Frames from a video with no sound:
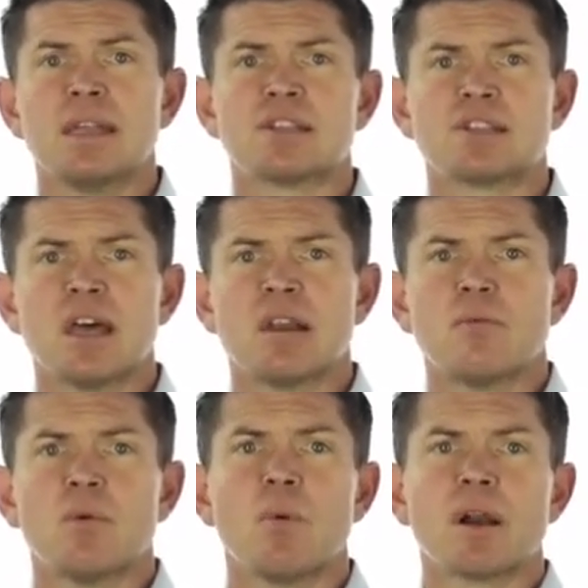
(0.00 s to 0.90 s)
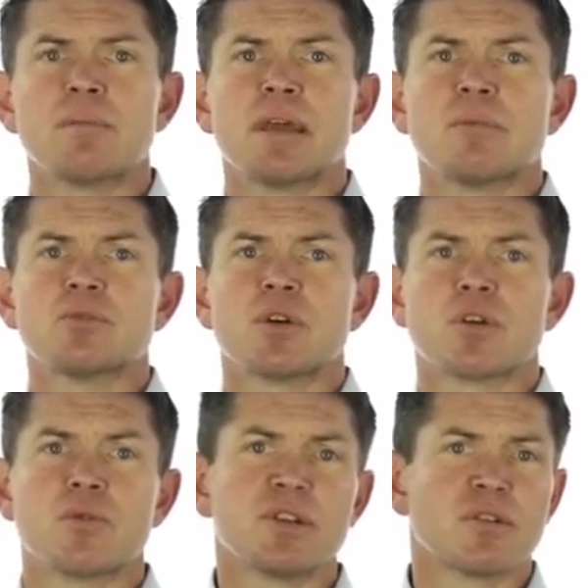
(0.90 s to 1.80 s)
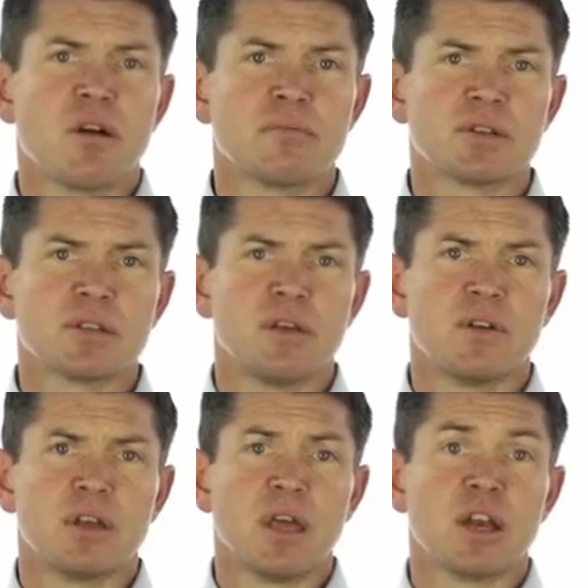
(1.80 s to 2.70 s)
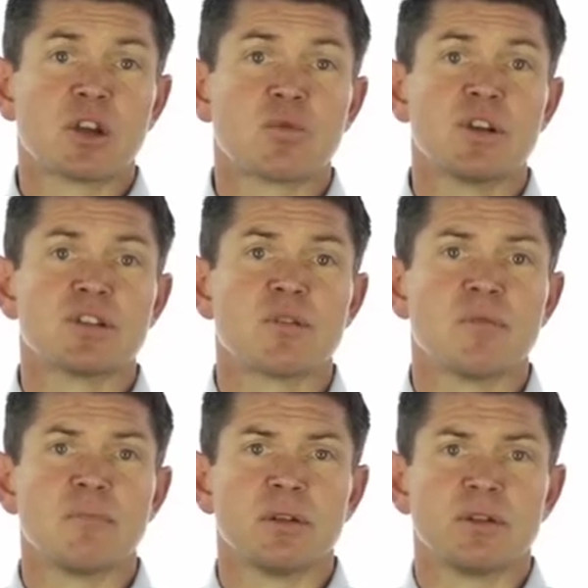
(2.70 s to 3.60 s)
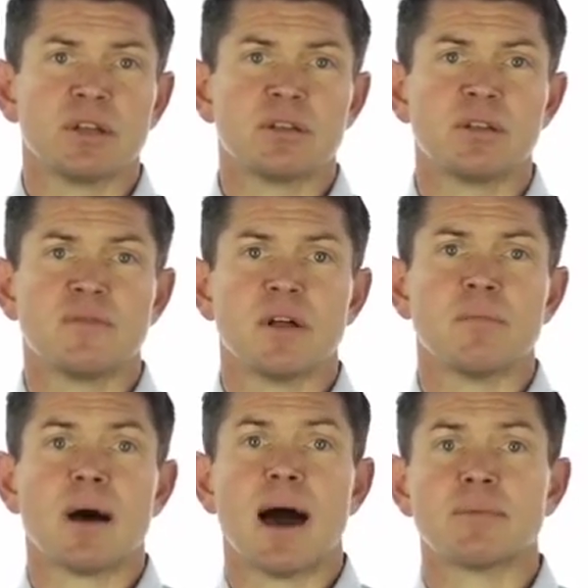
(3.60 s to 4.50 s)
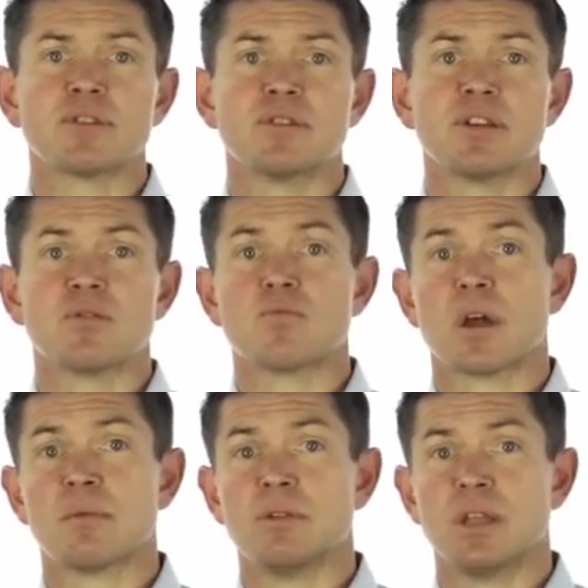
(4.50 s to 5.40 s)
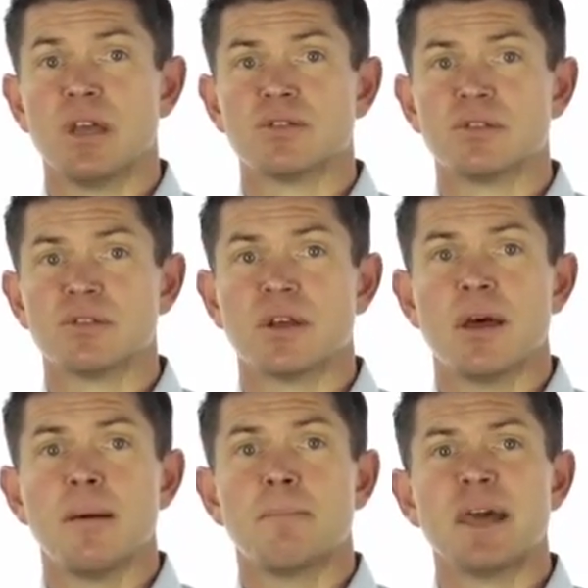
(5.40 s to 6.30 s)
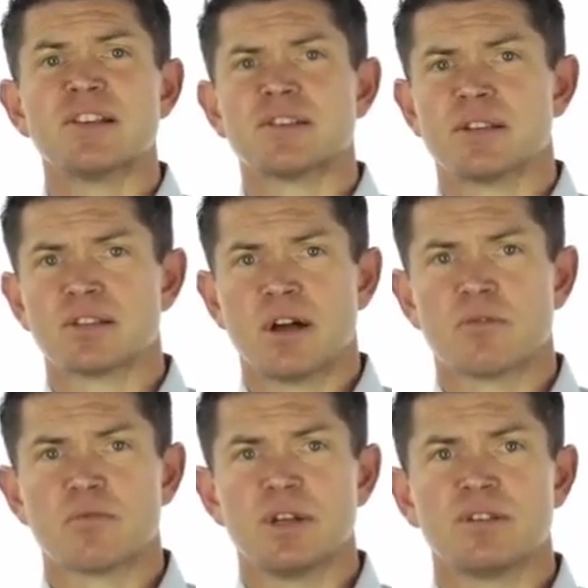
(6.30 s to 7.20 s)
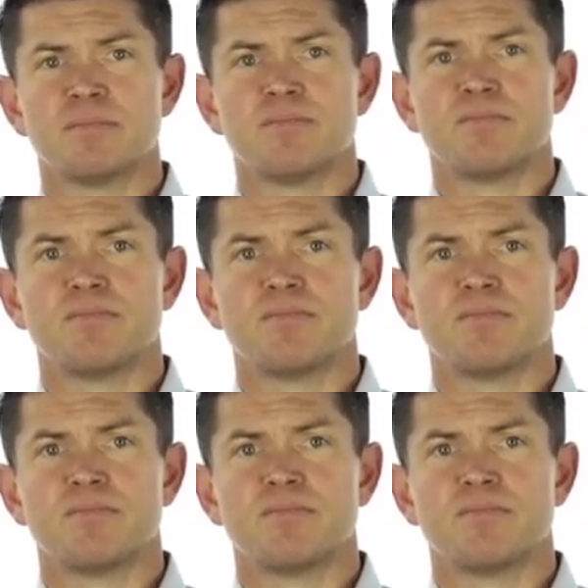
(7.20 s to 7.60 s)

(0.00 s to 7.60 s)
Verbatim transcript: Instead, we want to be able to increase our objectivity and increase our ability to develop options and recommendations based on sound reason.